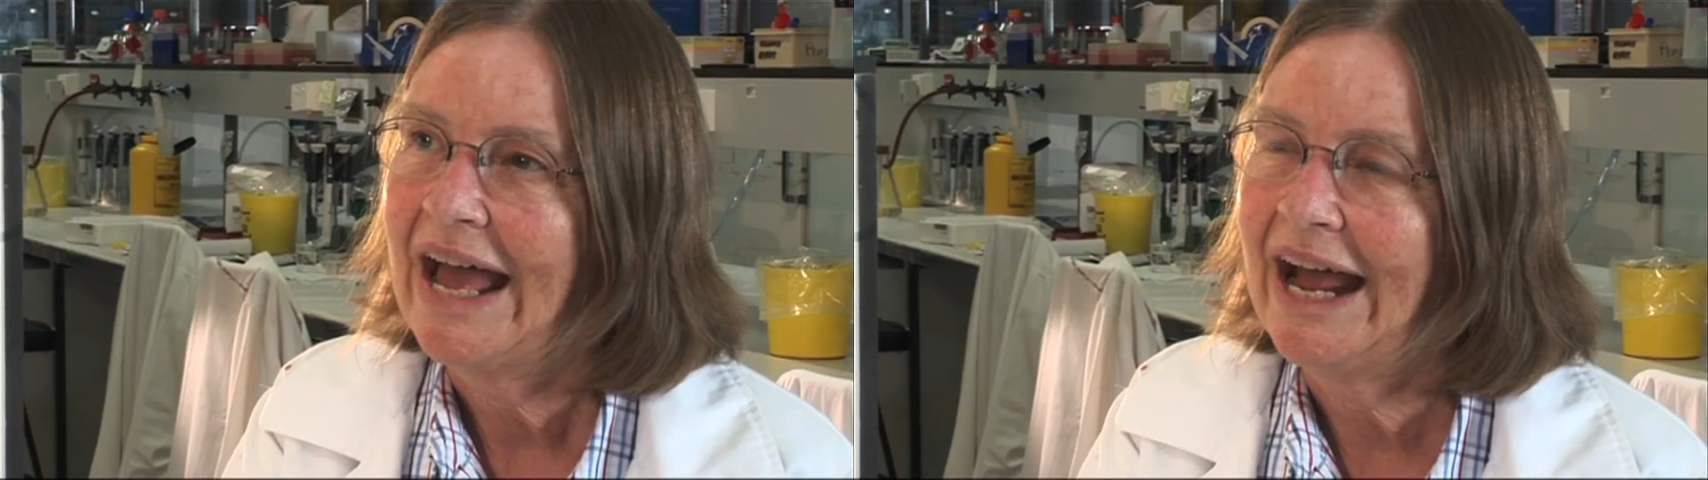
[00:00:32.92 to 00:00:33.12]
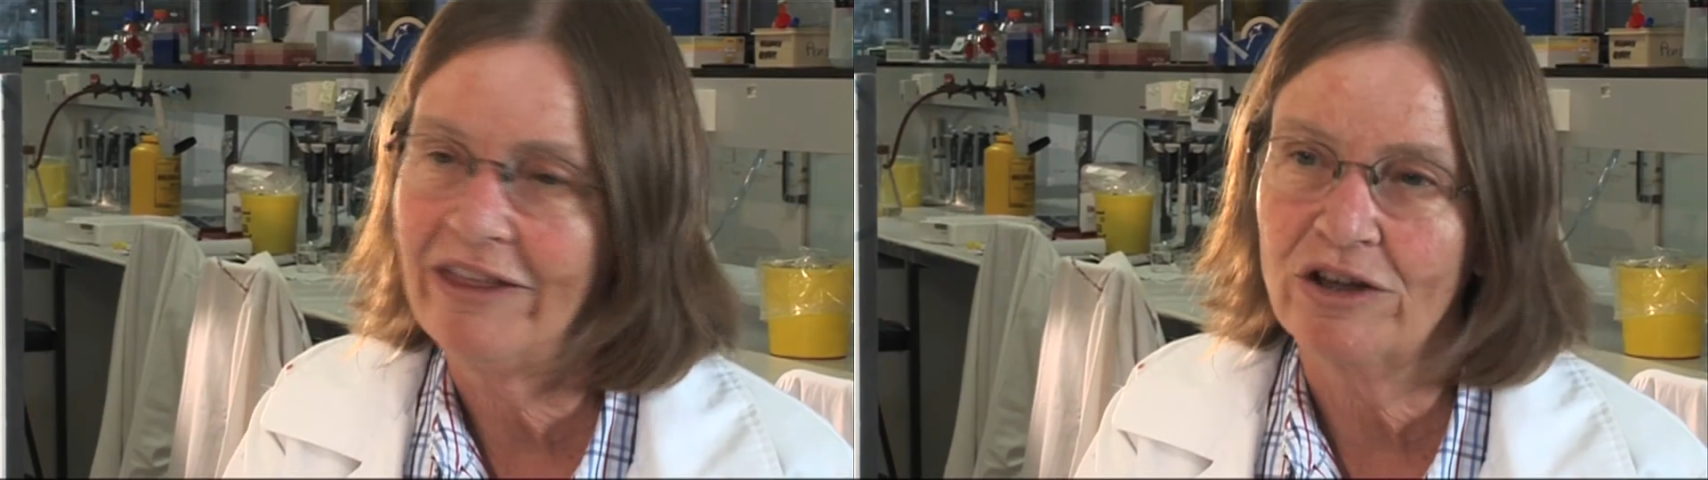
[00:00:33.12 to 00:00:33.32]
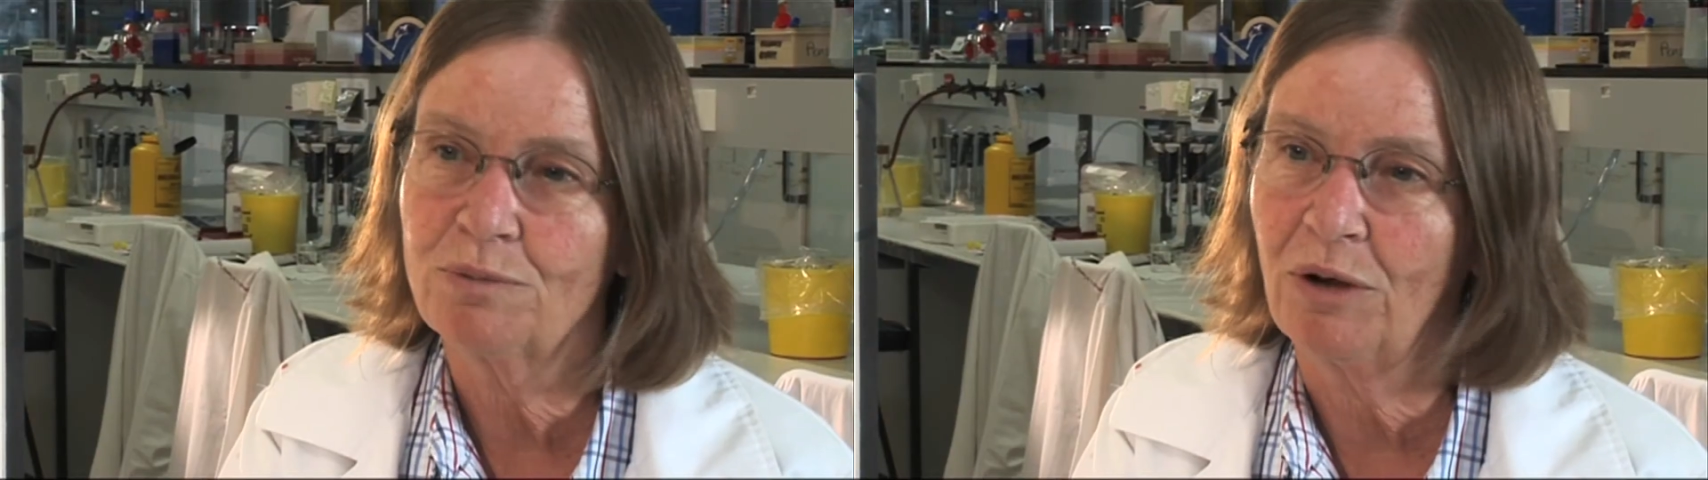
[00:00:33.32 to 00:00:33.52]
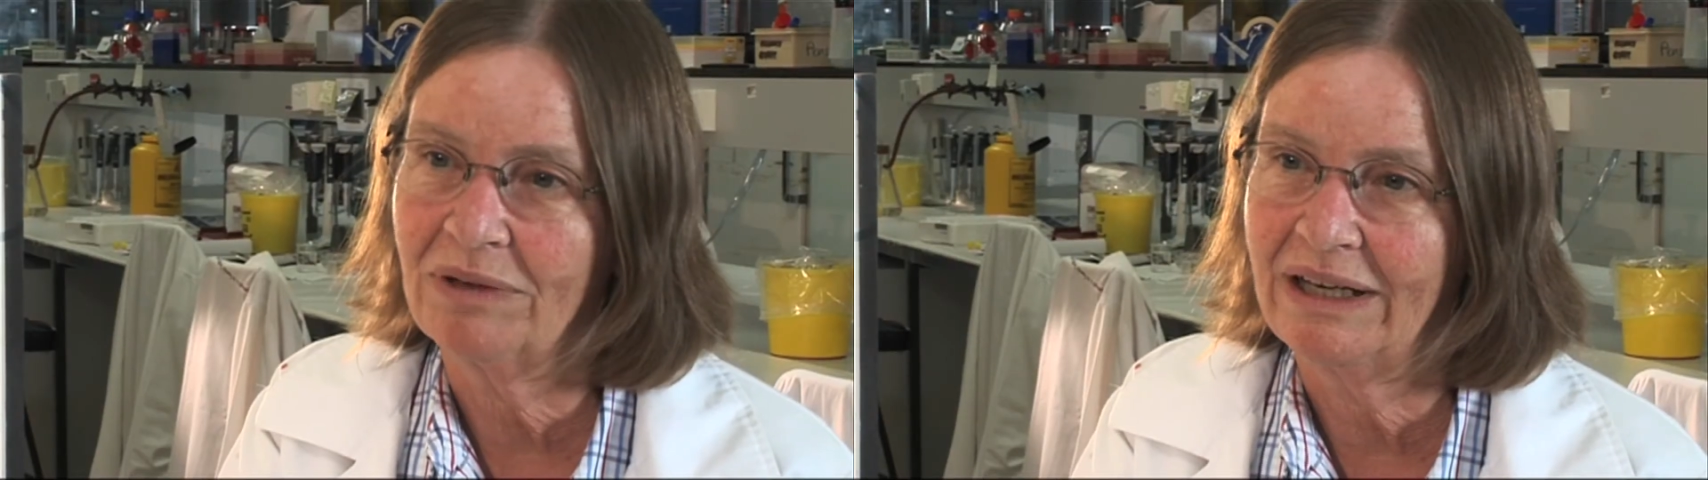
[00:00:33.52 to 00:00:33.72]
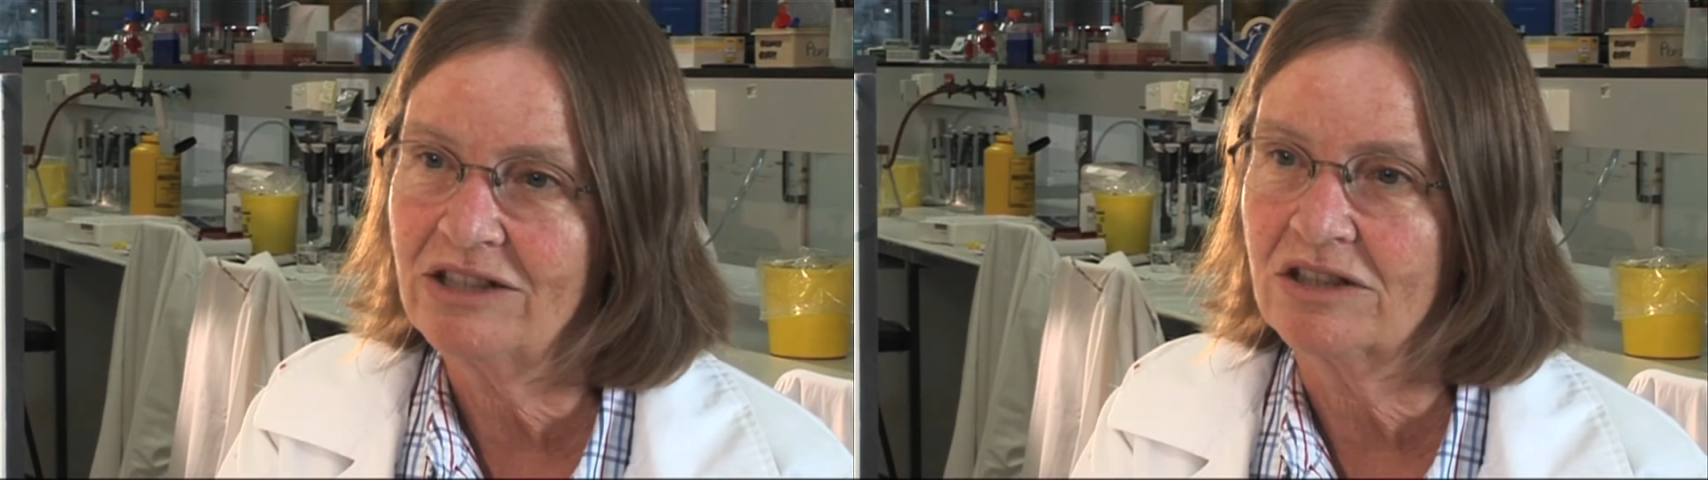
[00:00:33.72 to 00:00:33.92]
how those
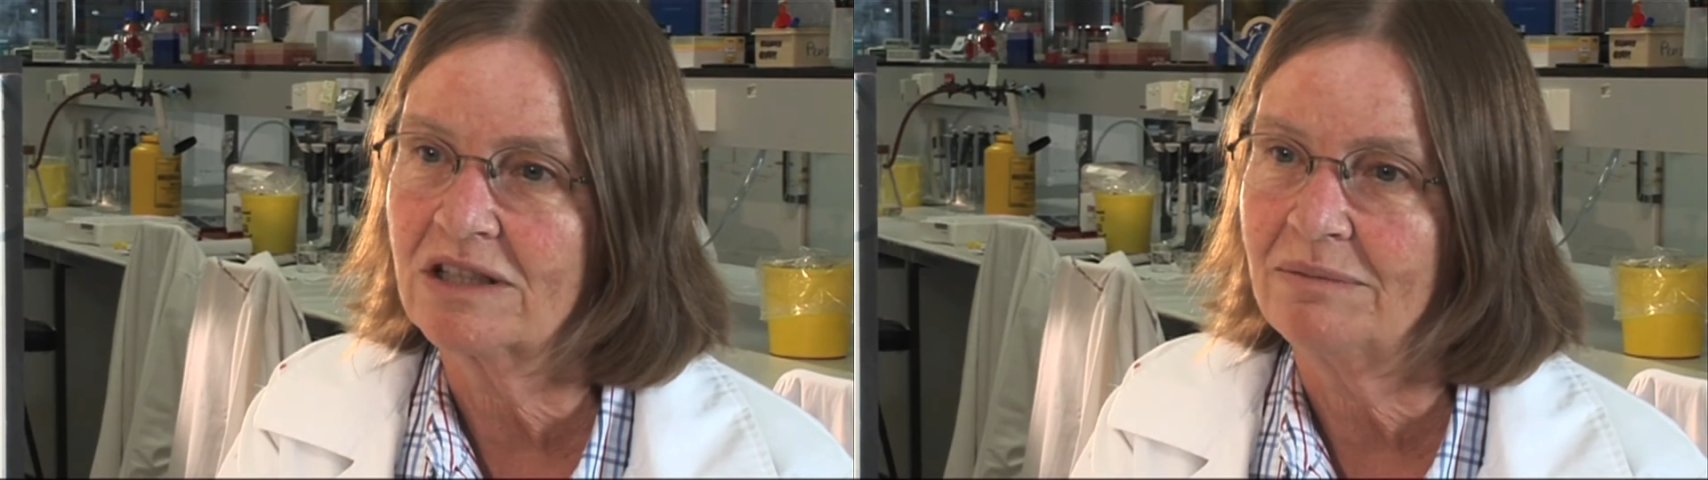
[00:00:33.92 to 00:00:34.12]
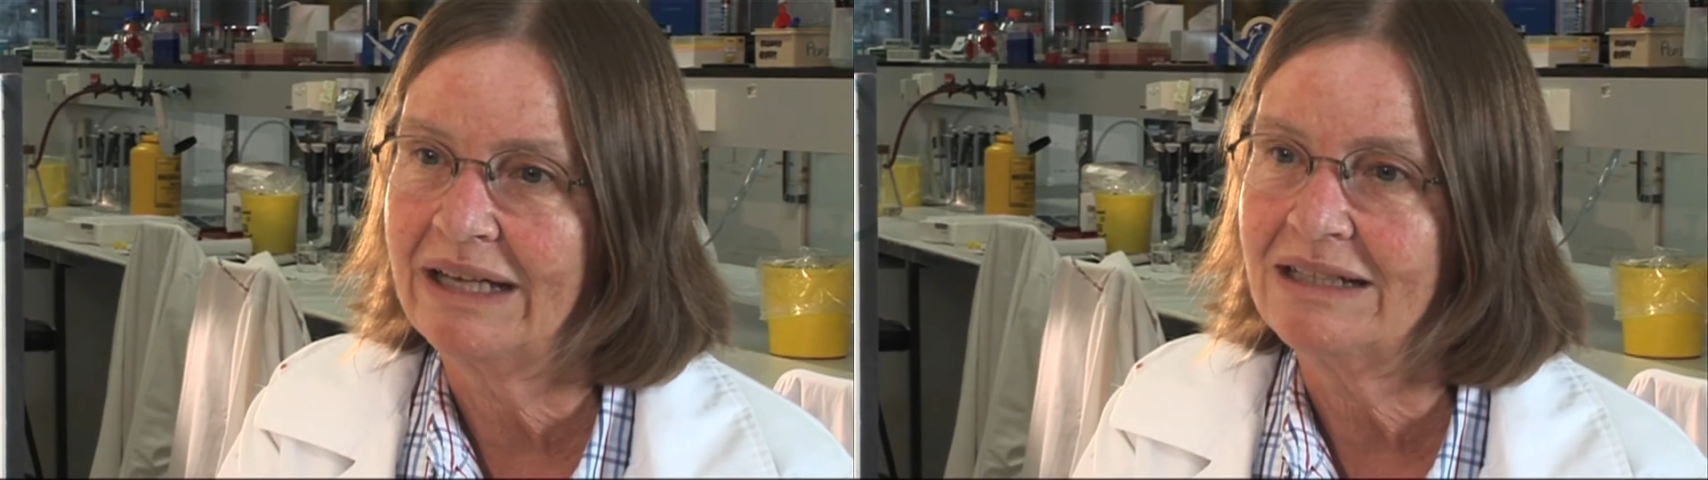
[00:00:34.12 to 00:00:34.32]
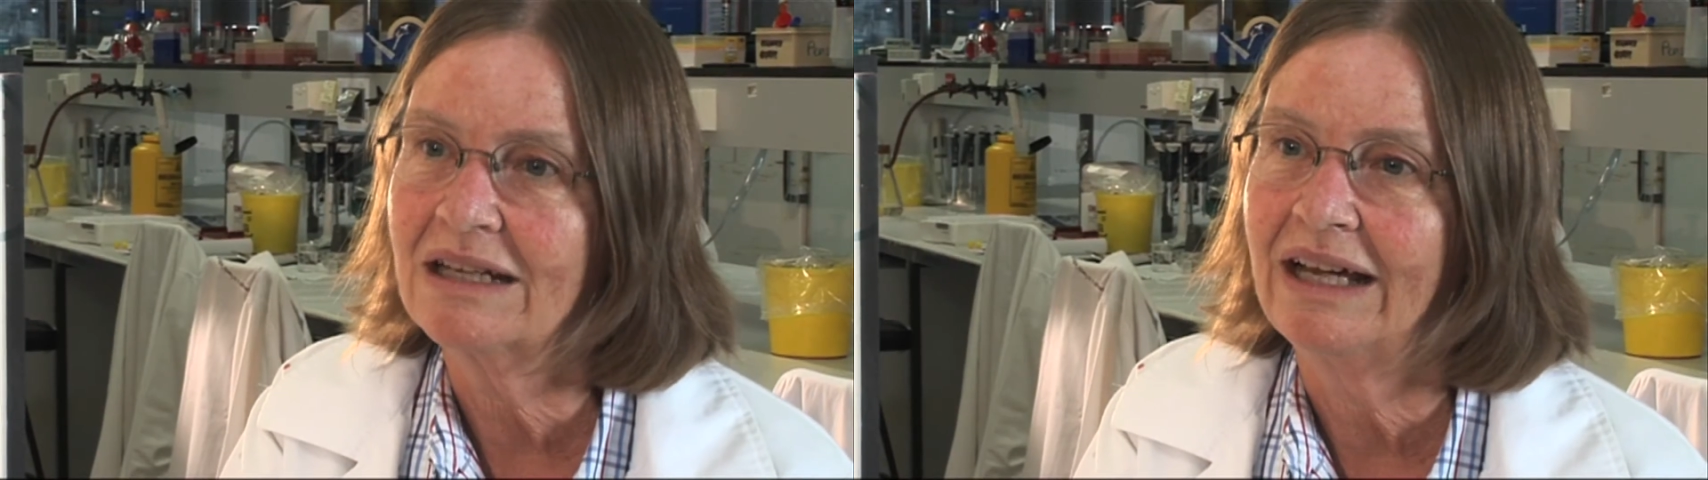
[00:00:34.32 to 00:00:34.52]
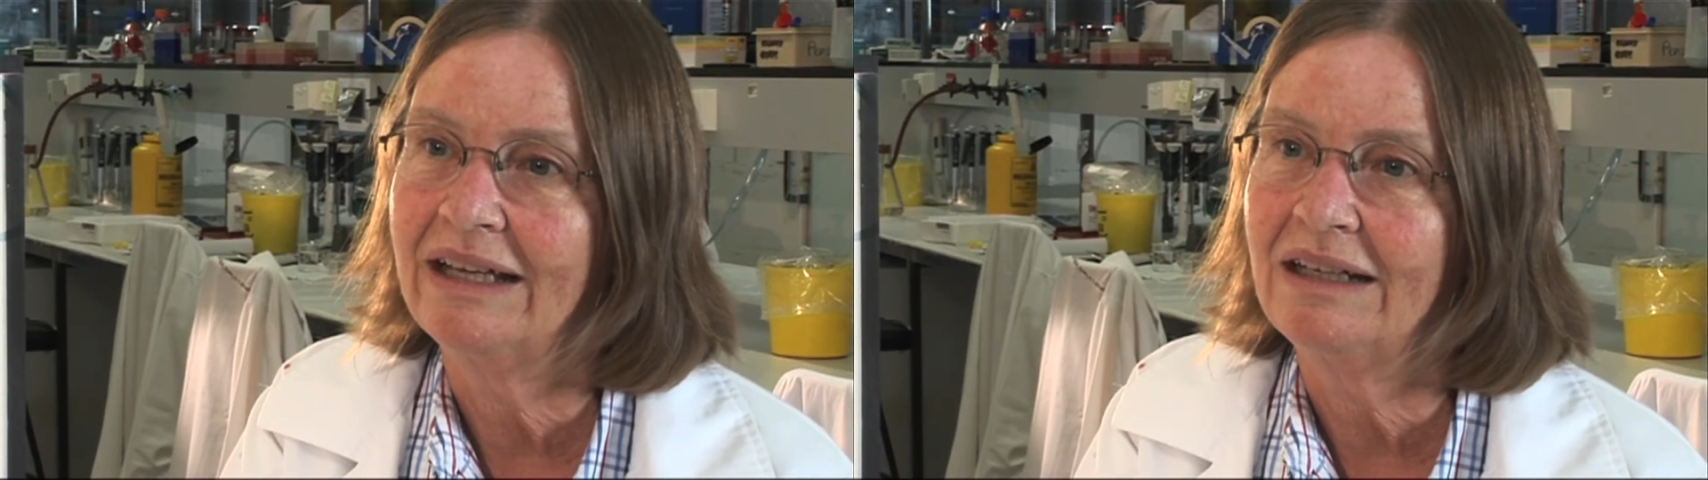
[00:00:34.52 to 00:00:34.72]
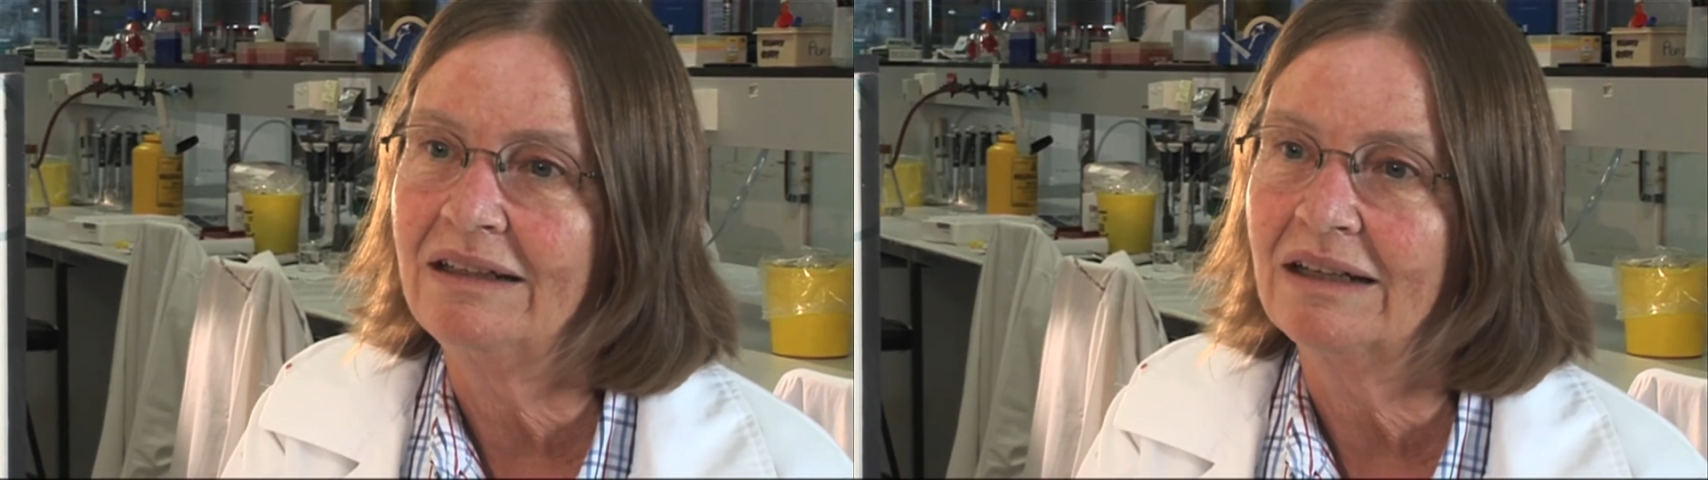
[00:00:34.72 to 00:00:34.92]
populations are
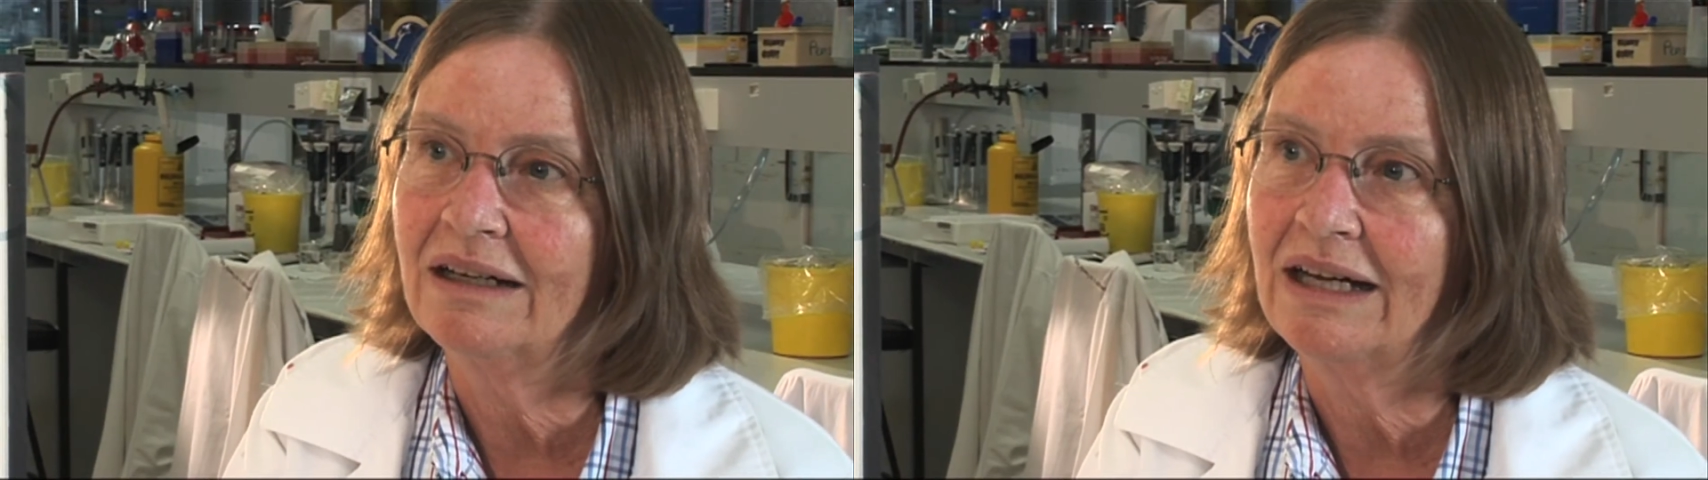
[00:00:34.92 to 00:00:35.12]
maintained